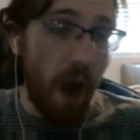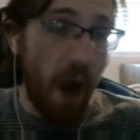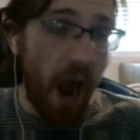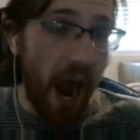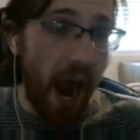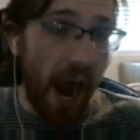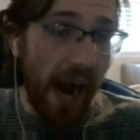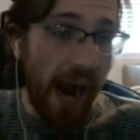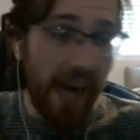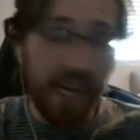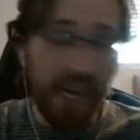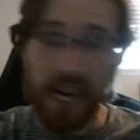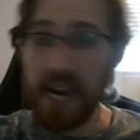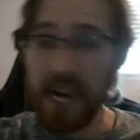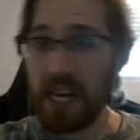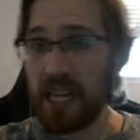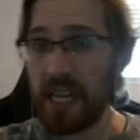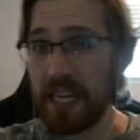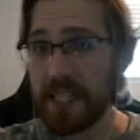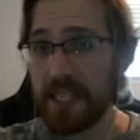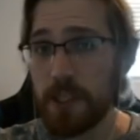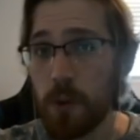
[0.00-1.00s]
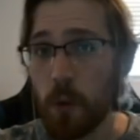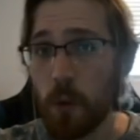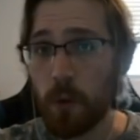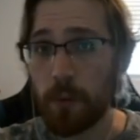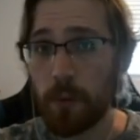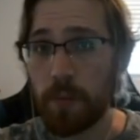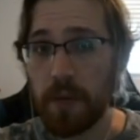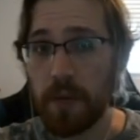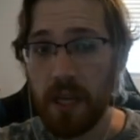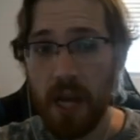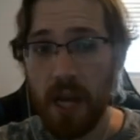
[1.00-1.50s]
I kind of like
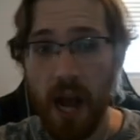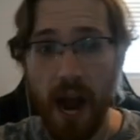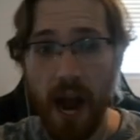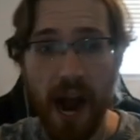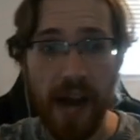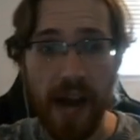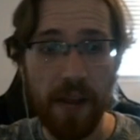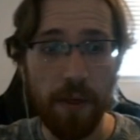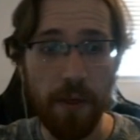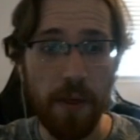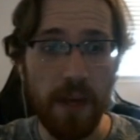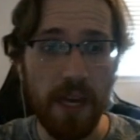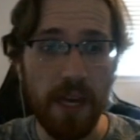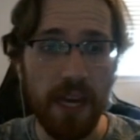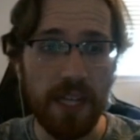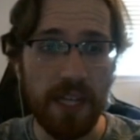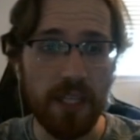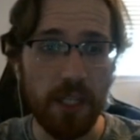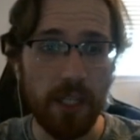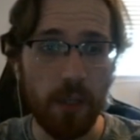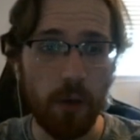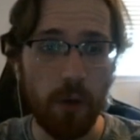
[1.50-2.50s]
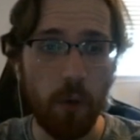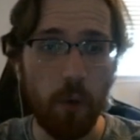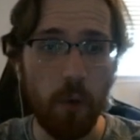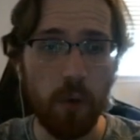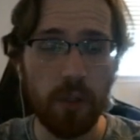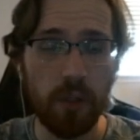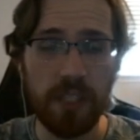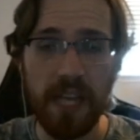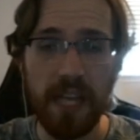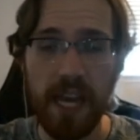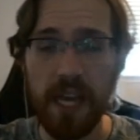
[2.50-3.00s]
Scorpy. I think it's a
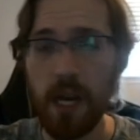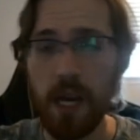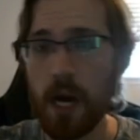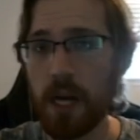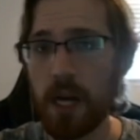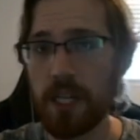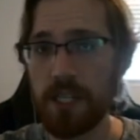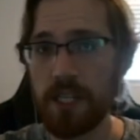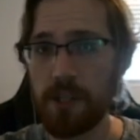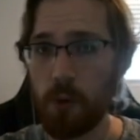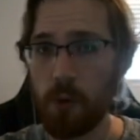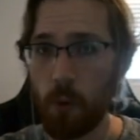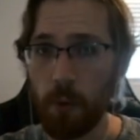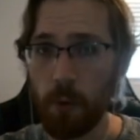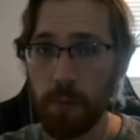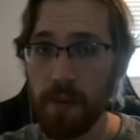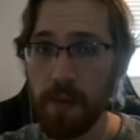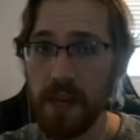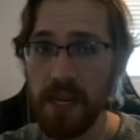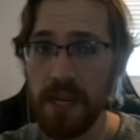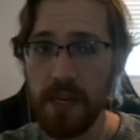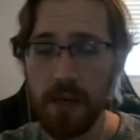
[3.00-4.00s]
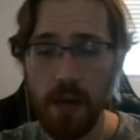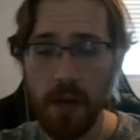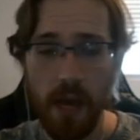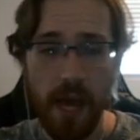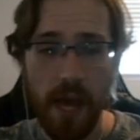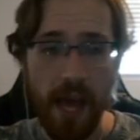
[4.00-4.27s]
cool take on a Scorpion.